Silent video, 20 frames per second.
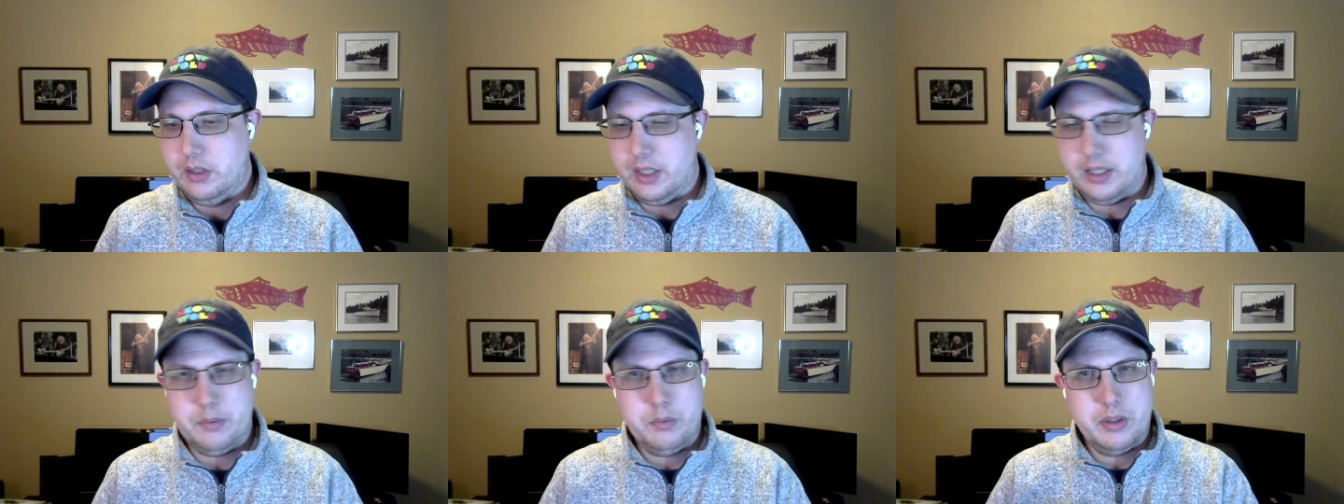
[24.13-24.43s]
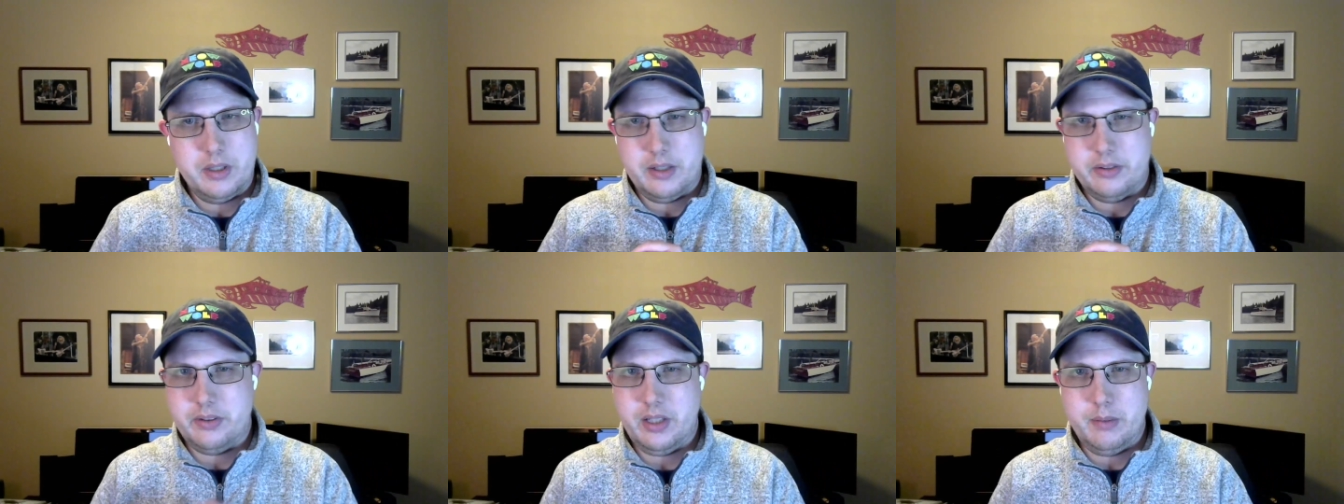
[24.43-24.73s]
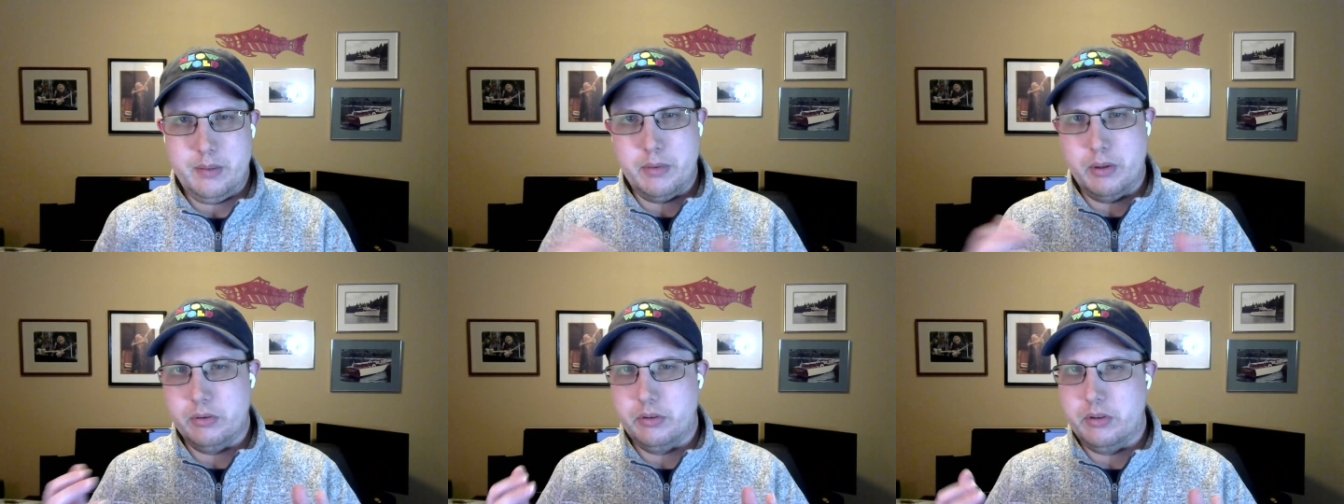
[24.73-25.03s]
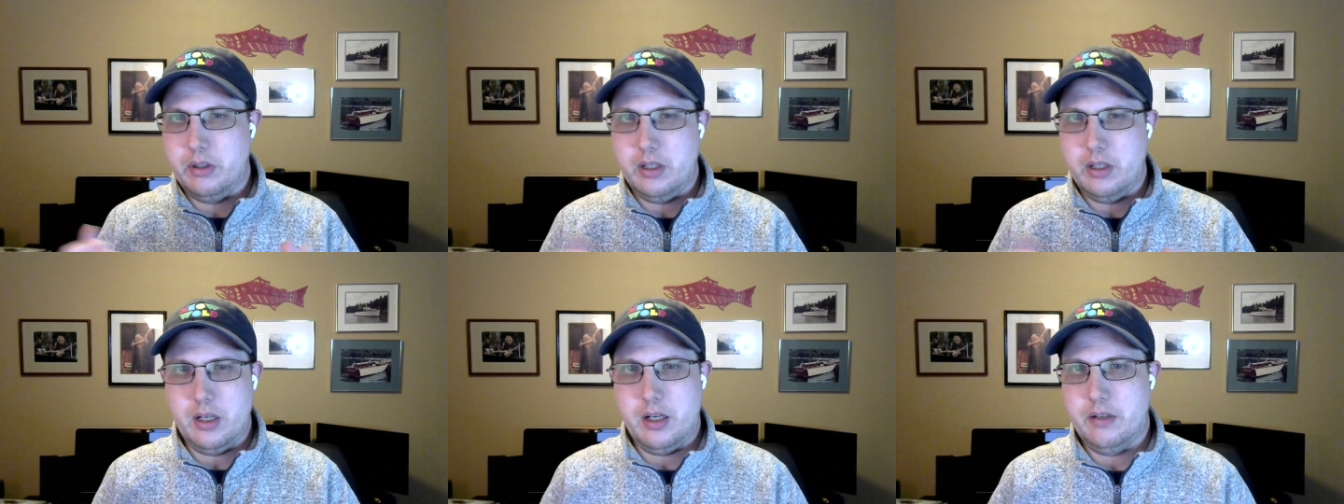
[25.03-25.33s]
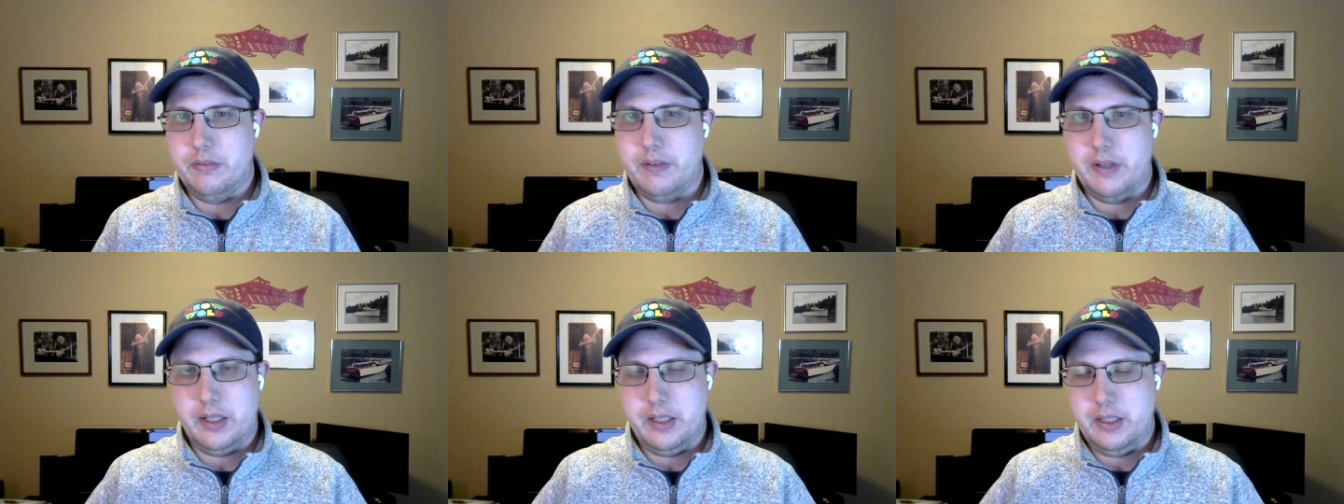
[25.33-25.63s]
and when I say mostly
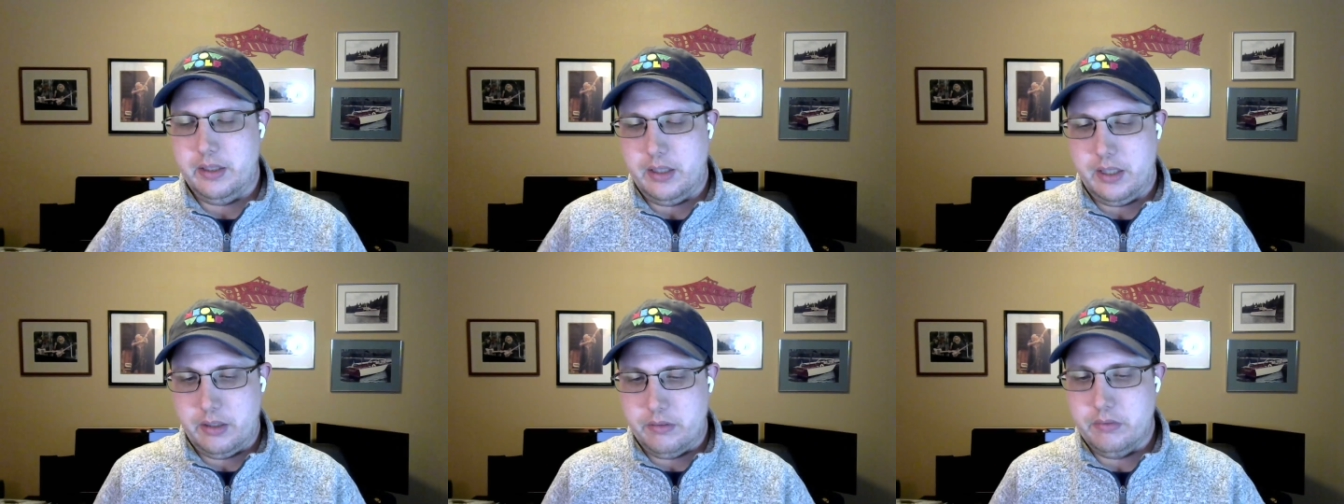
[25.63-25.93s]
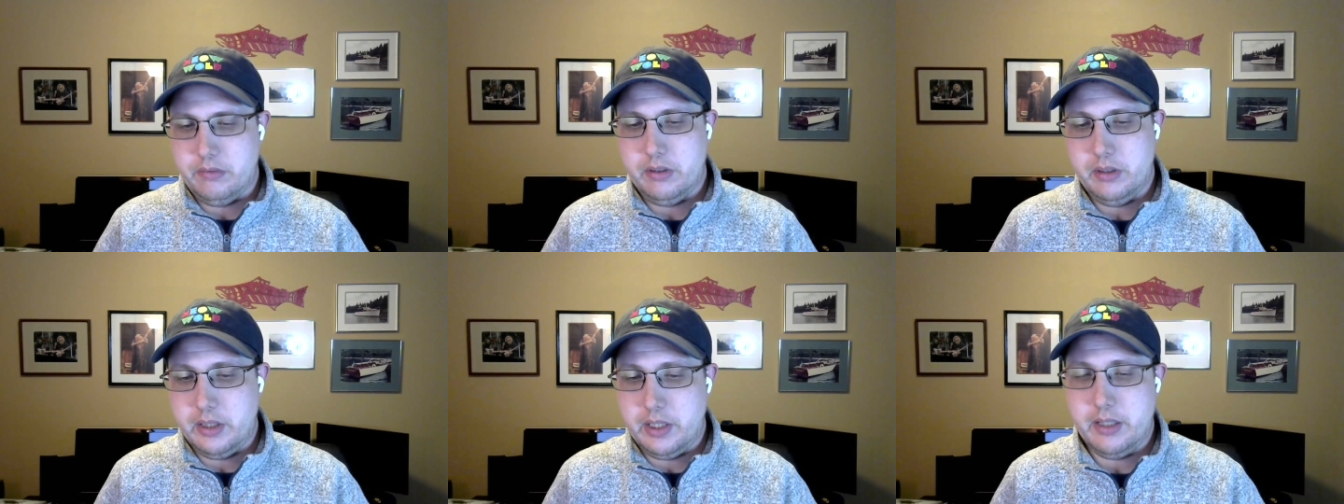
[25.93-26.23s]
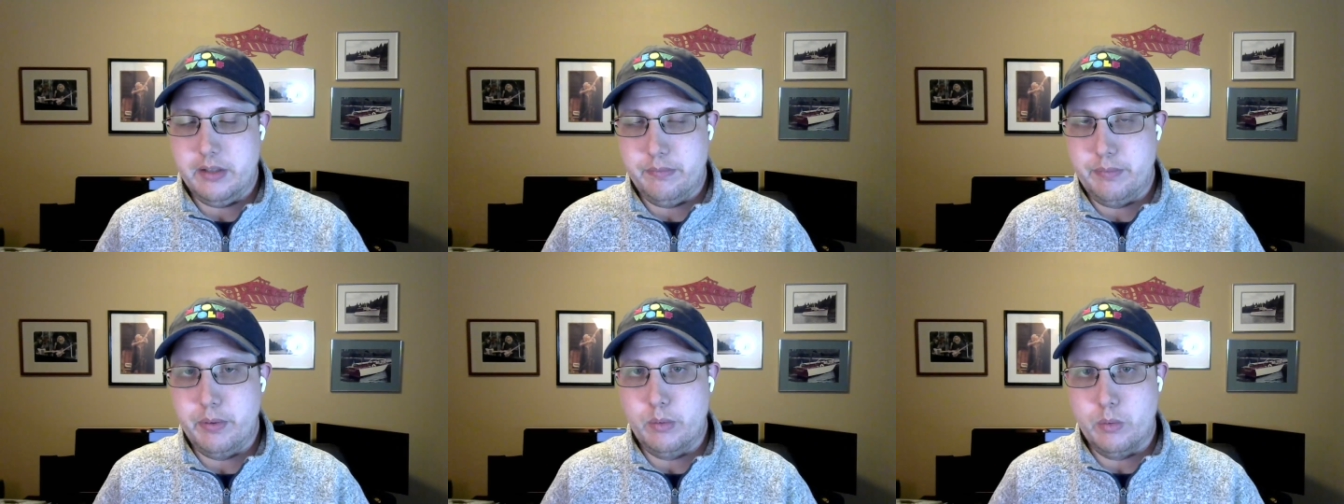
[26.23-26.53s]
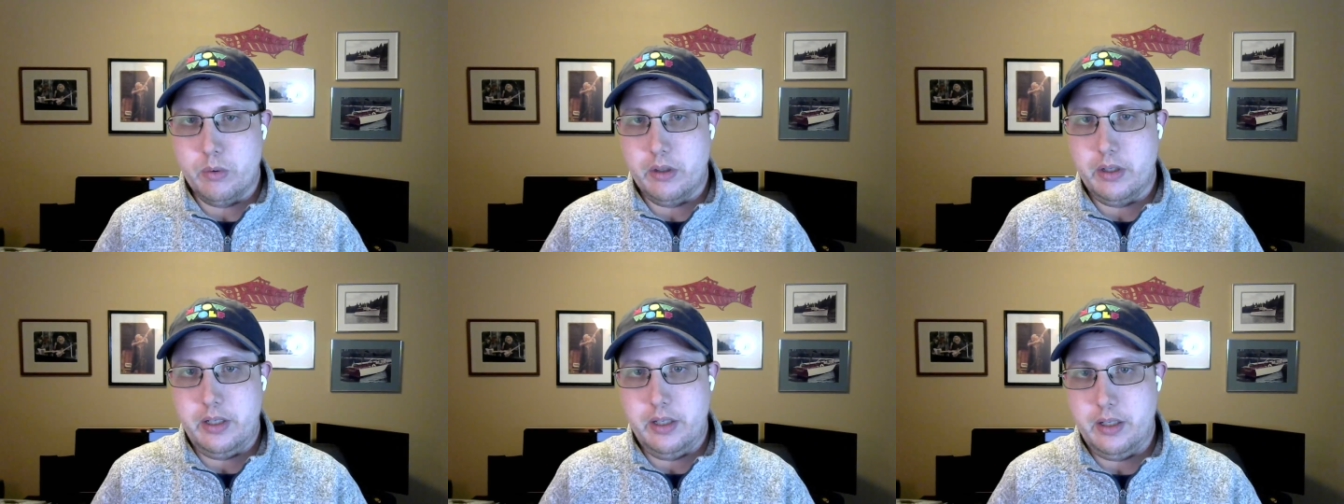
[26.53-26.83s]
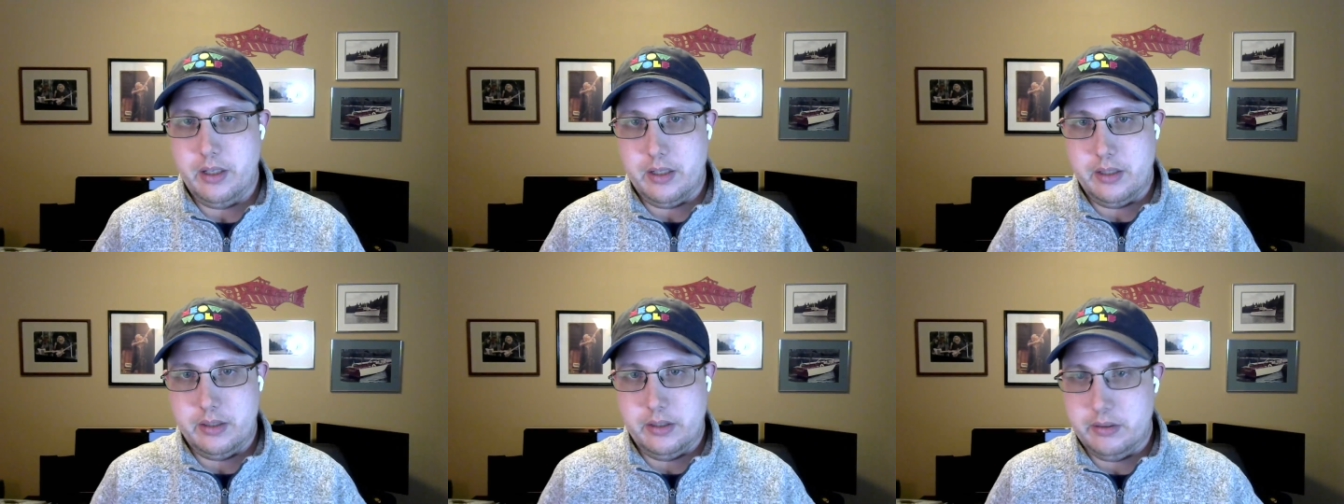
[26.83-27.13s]
off, I, I really have been
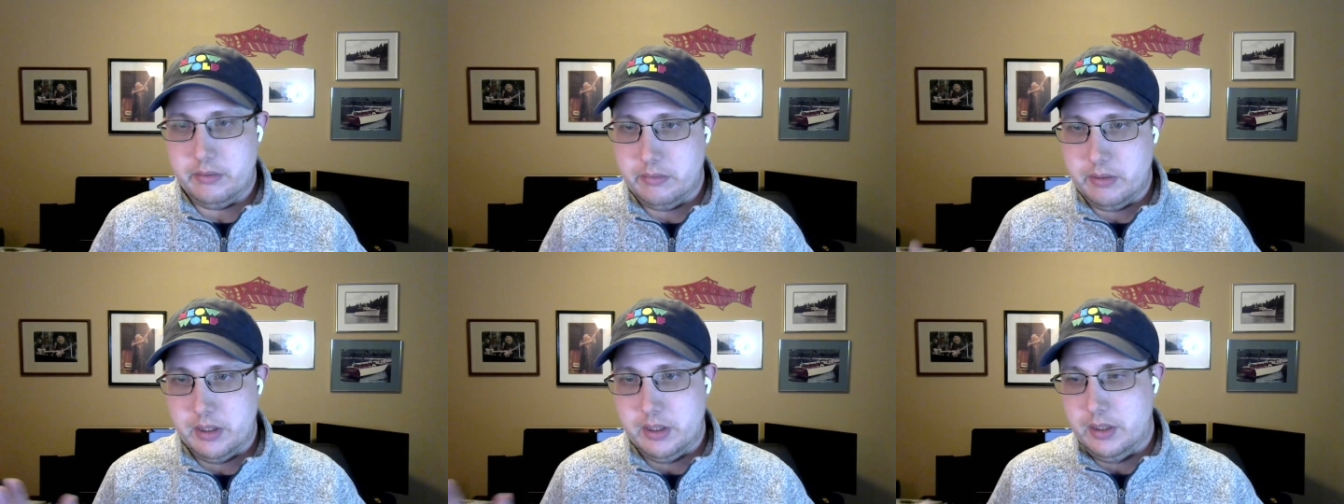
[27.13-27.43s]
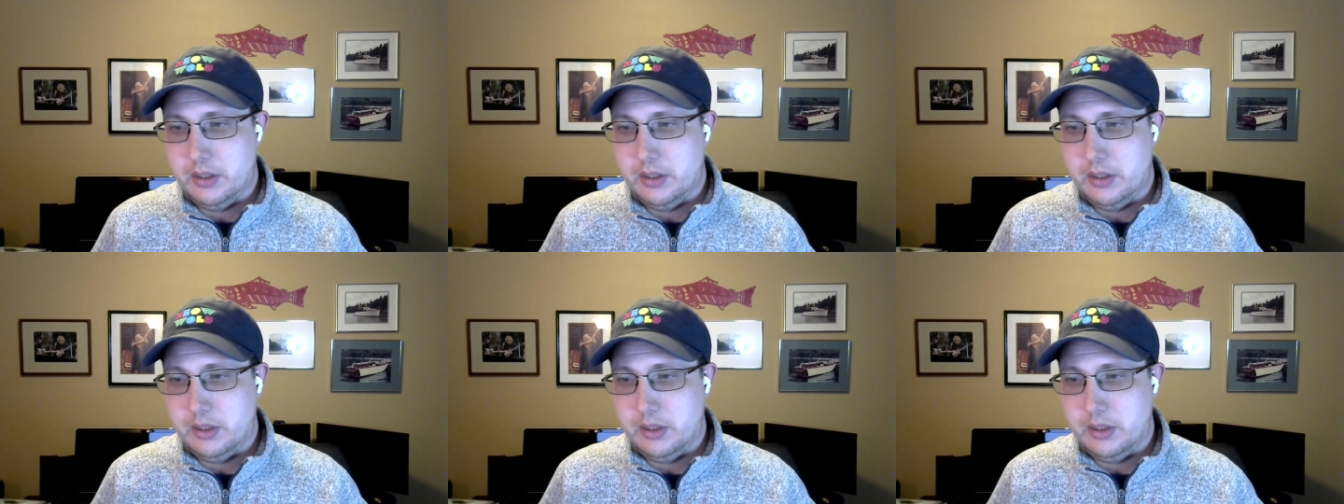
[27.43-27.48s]
working on it